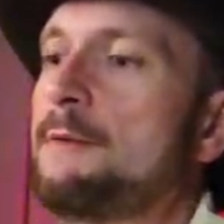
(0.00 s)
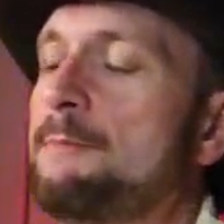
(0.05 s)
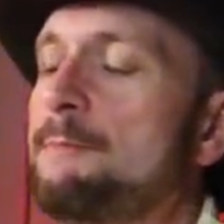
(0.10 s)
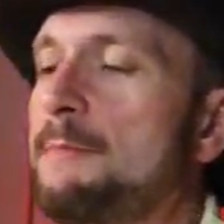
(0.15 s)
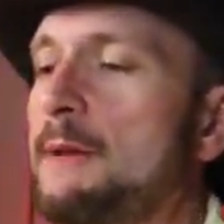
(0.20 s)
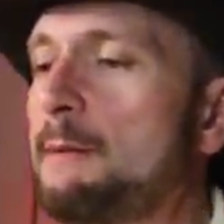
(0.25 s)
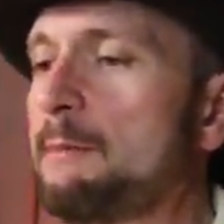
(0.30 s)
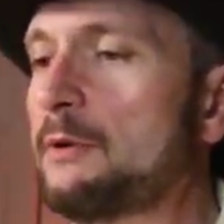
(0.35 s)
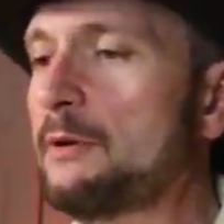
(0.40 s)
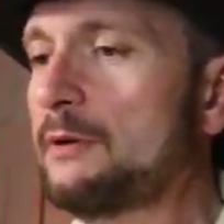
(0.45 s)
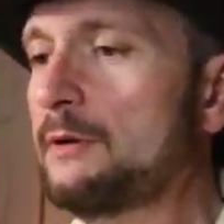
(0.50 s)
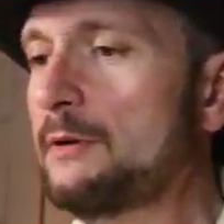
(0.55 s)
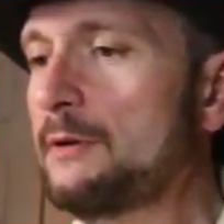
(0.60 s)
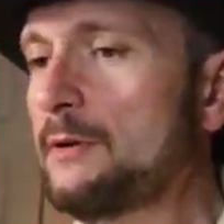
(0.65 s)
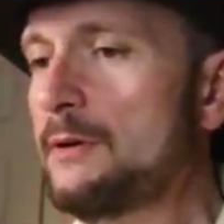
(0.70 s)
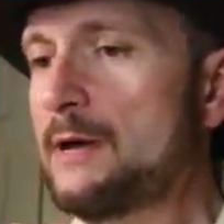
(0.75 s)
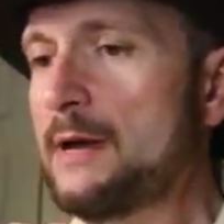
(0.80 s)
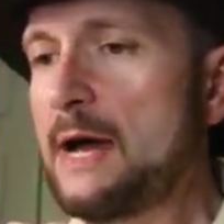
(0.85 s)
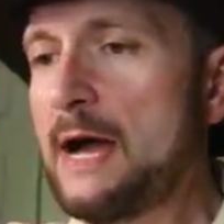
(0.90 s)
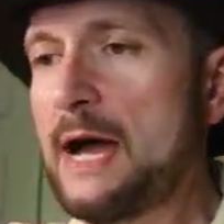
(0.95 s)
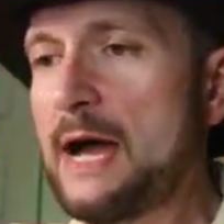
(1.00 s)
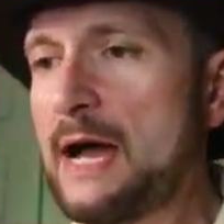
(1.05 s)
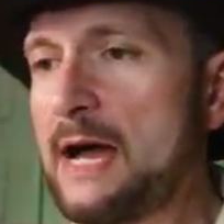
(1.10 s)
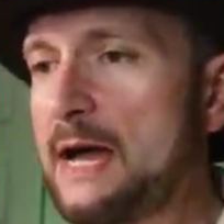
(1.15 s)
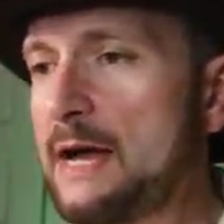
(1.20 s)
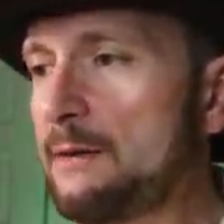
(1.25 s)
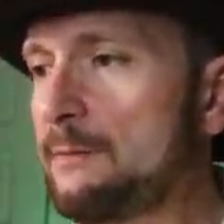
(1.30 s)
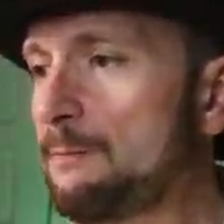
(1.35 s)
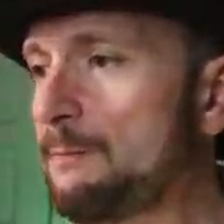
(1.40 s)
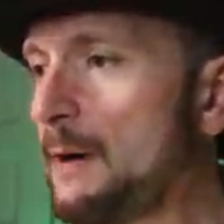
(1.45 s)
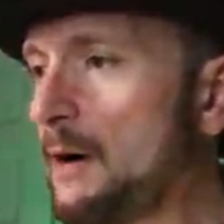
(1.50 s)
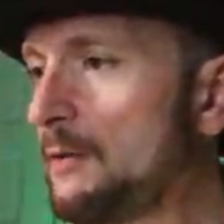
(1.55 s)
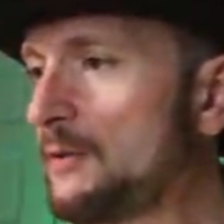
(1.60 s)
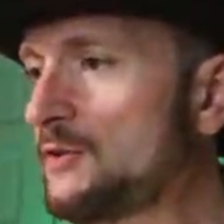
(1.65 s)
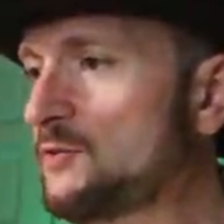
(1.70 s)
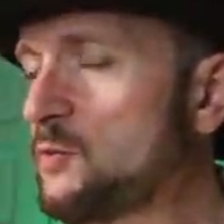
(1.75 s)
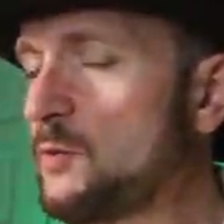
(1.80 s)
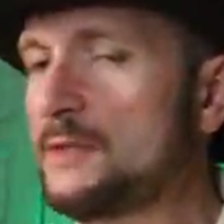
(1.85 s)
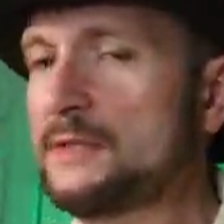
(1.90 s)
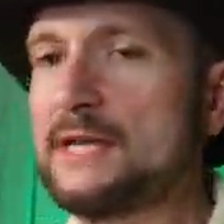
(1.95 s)
Remember, I bought
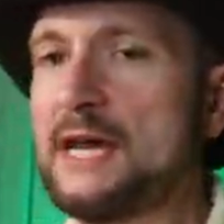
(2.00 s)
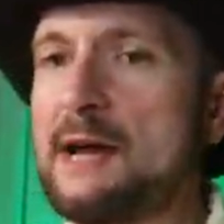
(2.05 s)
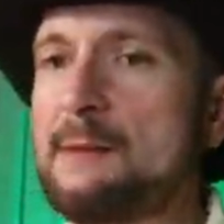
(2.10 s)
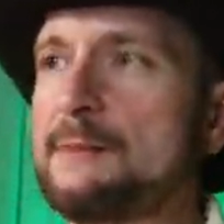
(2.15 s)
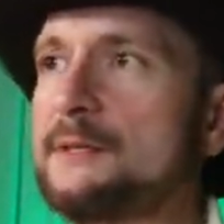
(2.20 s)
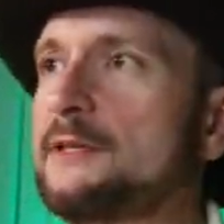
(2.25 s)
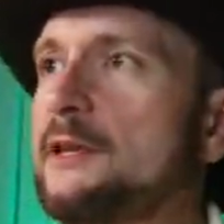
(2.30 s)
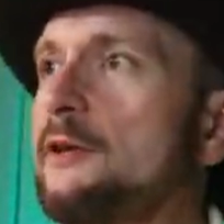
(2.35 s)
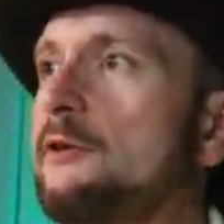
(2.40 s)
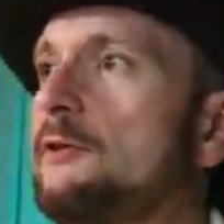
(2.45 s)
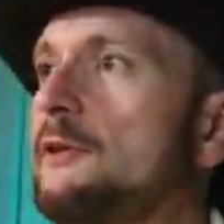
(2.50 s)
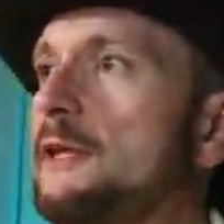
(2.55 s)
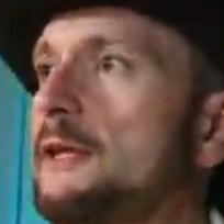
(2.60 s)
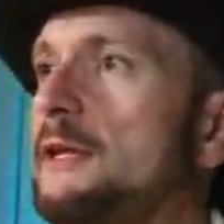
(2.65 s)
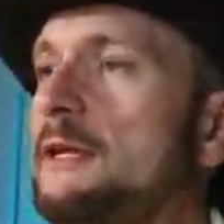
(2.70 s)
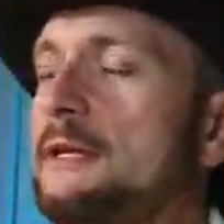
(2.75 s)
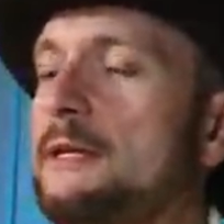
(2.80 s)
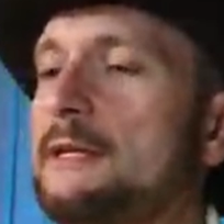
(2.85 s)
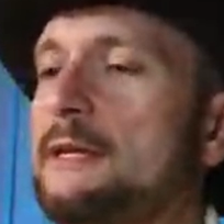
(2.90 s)
this one time and totally